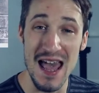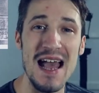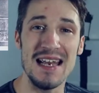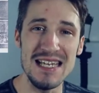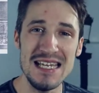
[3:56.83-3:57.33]

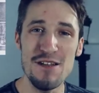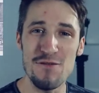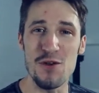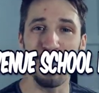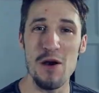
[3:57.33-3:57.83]
and he
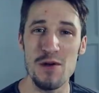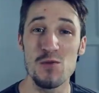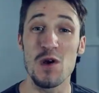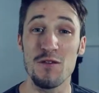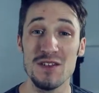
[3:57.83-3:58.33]
even married
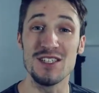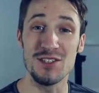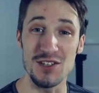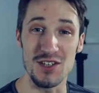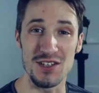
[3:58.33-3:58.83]
one of his
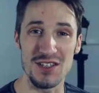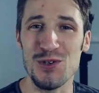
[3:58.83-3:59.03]
students.